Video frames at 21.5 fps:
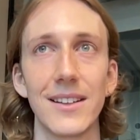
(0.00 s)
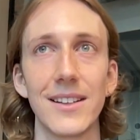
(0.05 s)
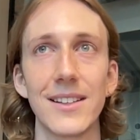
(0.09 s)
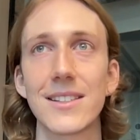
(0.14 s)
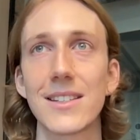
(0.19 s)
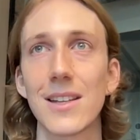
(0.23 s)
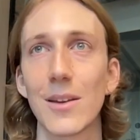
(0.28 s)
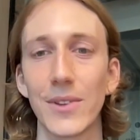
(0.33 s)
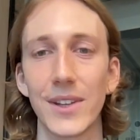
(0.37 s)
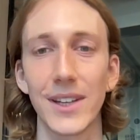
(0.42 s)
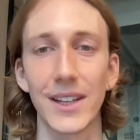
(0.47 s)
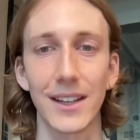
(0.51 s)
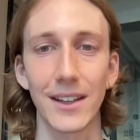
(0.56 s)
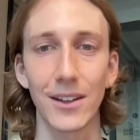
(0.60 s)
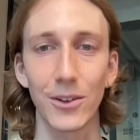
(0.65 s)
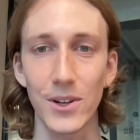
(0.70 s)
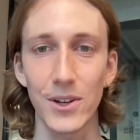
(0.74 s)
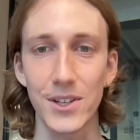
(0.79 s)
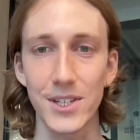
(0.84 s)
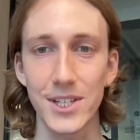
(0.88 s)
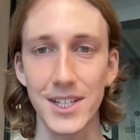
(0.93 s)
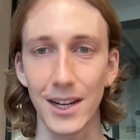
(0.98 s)
something in
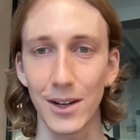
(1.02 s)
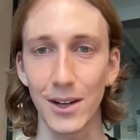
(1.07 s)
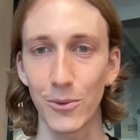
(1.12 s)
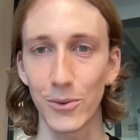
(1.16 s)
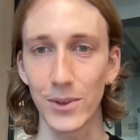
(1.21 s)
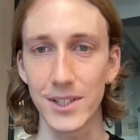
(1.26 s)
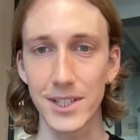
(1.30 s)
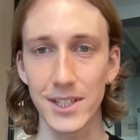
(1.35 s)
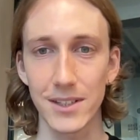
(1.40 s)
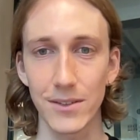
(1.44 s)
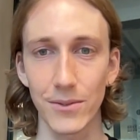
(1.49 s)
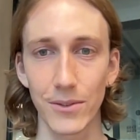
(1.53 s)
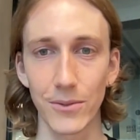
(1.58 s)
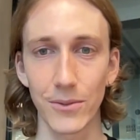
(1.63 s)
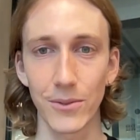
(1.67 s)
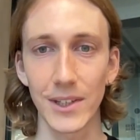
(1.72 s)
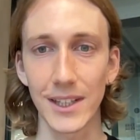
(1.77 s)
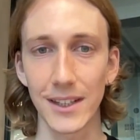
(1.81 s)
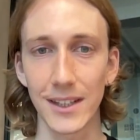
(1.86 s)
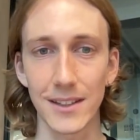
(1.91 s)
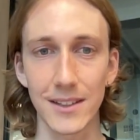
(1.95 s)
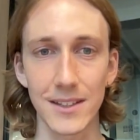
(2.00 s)
cross chain which
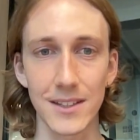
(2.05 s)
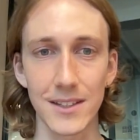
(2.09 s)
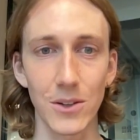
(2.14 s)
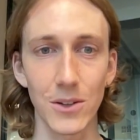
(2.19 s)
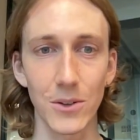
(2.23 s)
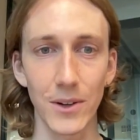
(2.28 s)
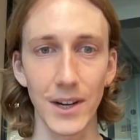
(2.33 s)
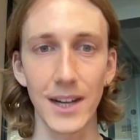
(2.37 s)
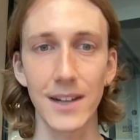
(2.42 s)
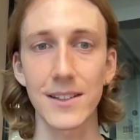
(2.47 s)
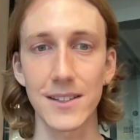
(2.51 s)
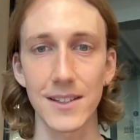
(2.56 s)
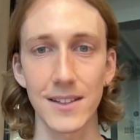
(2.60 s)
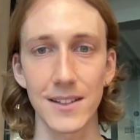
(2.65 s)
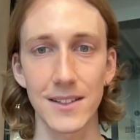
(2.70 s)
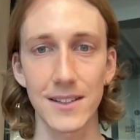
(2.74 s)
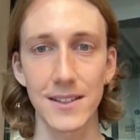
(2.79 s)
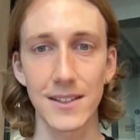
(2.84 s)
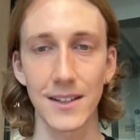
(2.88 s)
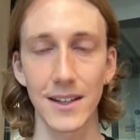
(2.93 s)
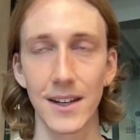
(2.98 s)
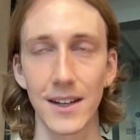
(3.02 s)
really hinders UX.
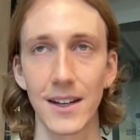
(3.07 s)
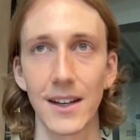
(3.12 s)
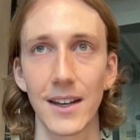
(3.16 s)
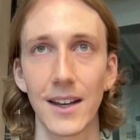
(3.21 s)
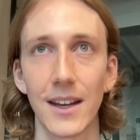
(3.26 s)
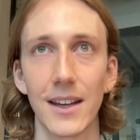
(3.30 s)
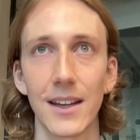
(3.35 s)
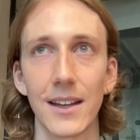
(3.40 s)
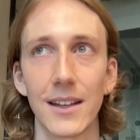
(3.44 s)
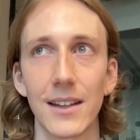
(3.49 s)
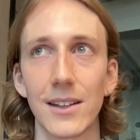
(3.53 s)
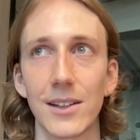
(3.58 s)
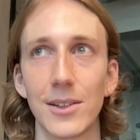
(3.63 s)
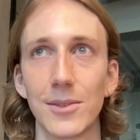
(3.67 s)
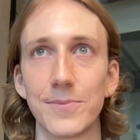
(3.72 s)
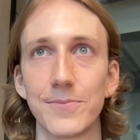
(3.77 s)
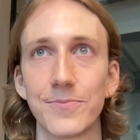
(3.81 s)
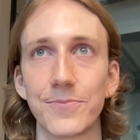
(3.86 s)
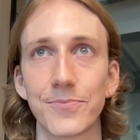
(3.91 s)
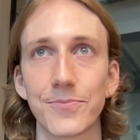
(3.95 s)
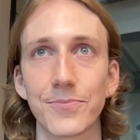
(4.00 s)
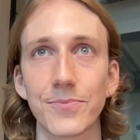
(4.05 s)
It's a
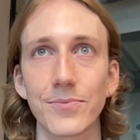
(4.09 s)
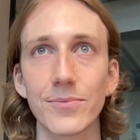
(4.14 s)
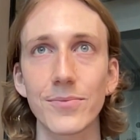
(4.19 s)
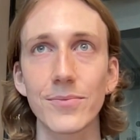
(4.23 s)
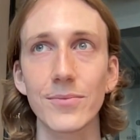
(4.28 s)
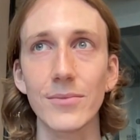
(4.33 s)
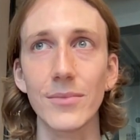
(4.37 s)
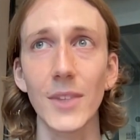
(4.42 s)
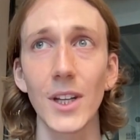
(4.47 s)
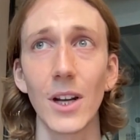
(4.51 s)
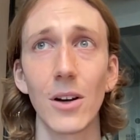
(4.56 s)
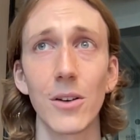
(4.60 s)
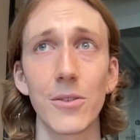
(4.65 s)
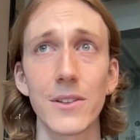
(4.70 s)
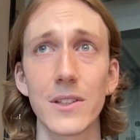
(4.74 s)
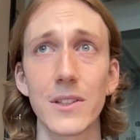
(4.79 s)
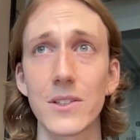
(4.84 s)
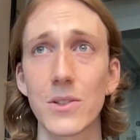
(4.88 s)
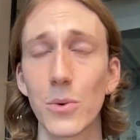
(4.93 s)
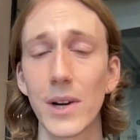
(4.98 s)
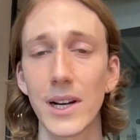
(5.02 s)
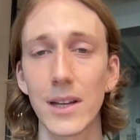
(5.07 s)

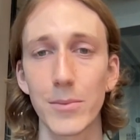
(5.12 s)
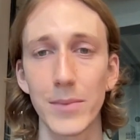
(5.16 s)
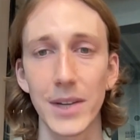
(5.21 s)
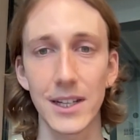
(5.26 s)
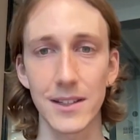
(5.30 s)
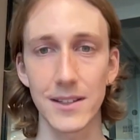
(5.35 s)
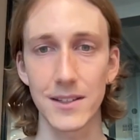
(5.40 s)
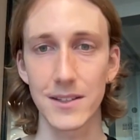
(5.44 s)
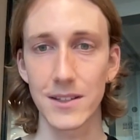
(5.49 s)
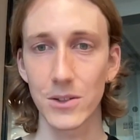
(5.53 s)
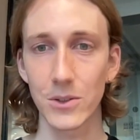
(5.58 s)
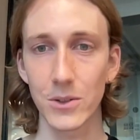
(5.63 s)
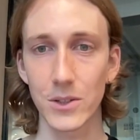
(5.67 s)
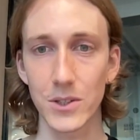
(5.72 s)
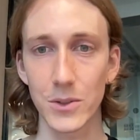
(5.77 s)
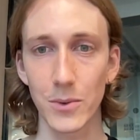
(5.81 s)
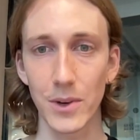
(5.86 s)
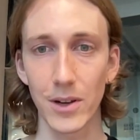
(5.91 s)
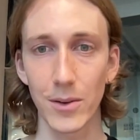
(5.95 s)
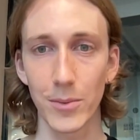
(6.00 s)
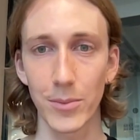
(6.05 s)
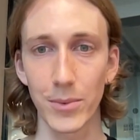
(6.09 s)
often 20 minutes to do a
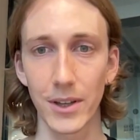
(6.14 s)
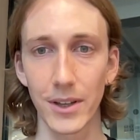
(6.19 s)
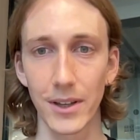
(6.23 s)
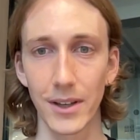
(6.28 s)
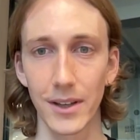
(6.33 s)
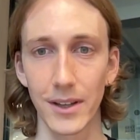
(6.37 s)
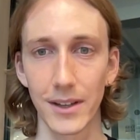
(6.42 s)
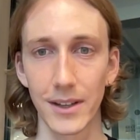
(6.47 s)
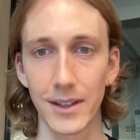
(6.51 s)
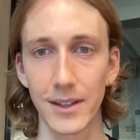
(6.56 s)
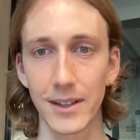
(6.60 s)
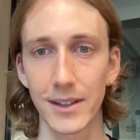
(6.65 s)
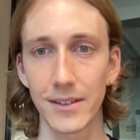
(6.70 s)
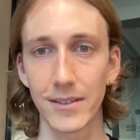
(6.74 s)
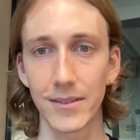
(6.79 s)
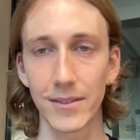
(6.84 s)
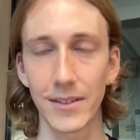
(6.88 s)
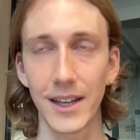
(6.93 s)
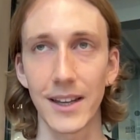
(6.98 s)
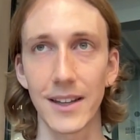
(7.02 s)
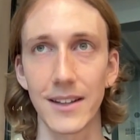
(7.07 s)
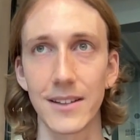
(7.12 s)
swap,
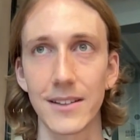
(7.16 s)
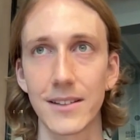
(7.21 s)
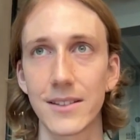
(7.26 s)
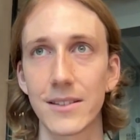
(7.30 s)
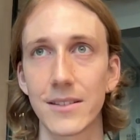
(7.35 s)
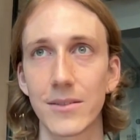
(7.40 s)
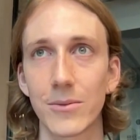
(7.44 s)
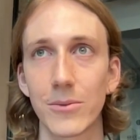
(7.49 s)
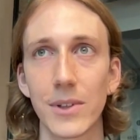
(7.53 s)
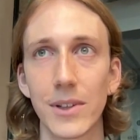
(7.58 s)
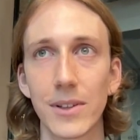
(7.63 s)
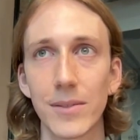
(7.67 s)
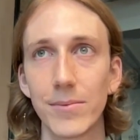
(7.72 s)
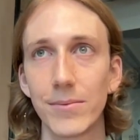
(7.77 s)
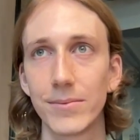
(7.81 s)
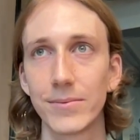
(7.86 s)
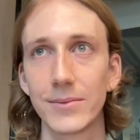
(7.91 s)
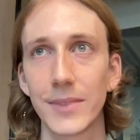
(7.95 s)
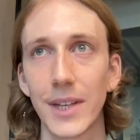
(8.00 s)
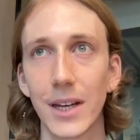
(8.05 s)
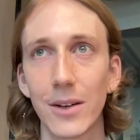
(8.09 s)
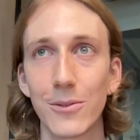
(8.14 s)
and we've
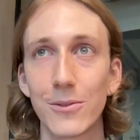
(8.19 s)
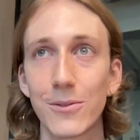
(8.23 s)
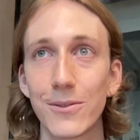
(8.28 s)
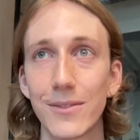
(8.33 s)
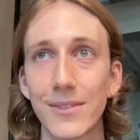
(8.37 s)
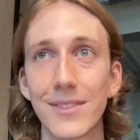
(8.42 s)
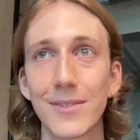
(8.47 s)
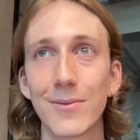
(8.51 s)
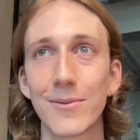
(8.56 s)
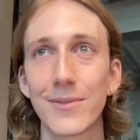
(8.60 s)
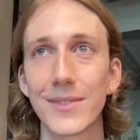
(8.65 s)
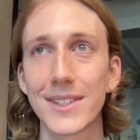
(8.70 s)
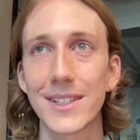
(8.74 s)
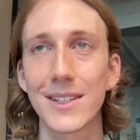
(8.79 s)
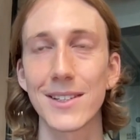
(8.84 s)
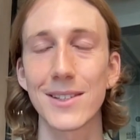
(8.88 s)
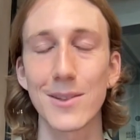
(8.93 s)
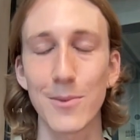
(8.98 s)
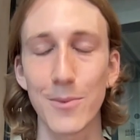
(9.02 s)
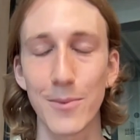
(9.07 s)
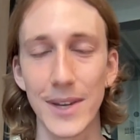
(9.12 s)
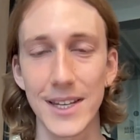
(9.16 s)

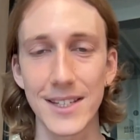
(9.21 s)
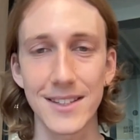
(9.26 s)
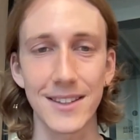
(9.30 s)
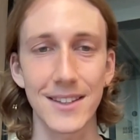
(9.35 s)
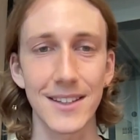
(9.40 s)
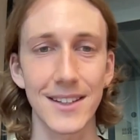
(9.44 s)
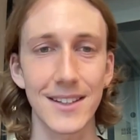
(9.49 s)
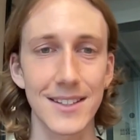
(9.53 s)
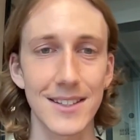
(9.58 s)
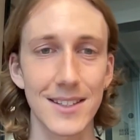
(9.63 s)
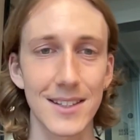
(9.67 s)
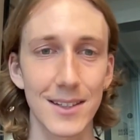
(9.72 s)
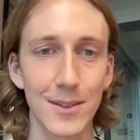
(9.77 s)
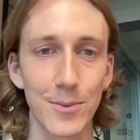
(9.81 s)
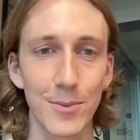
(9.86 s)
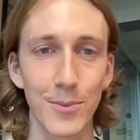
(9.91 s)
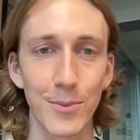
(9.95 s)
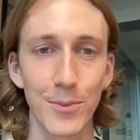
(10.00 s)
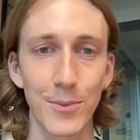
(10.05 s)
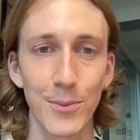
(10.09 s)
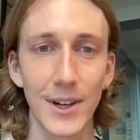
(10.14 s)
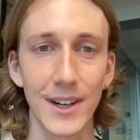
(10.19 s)
done some amazing things to
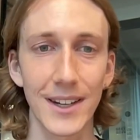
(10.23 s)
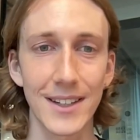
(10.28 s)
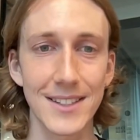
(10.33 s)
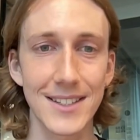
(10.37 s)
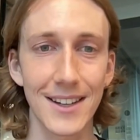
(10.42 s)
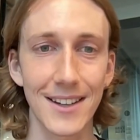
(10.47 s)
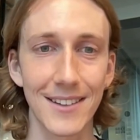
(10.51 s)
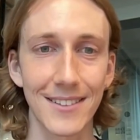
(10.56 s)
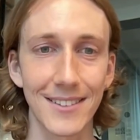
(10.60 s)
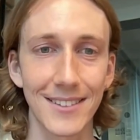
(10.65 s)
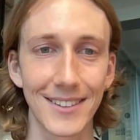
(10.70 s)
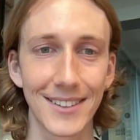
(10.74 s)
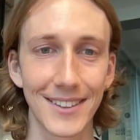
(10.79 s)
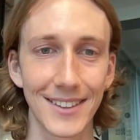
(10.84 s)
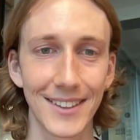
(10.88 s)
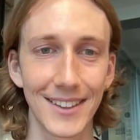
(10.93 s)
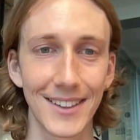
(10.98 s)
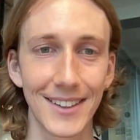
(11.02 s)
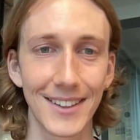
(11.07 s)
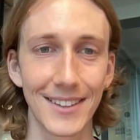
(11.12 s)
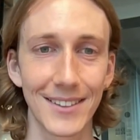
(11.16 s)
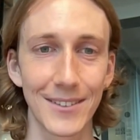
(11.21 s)
bring it down.
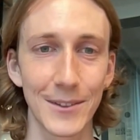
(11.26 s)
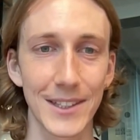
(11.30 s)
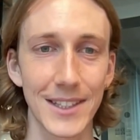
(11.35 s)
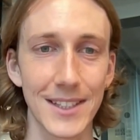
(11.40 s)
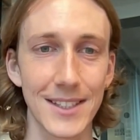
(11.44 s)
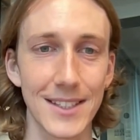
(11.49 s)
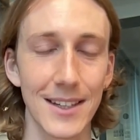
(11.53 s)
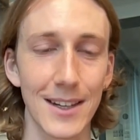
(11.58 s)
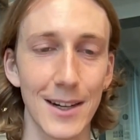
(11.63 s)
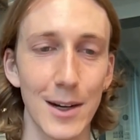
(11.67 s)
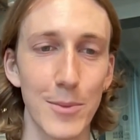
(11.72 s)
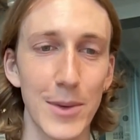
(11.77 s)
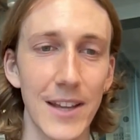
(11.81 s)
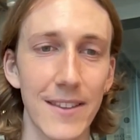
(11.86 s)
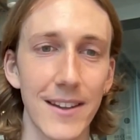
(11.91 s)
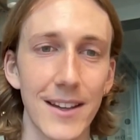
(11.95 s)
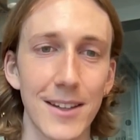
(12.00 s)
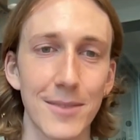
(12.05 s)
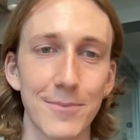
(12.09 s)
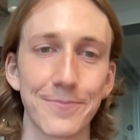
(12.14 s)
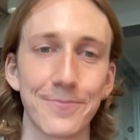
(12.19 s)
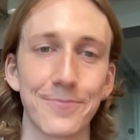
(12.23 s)
Really excited about
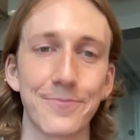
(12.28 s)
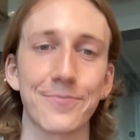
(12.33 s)
that.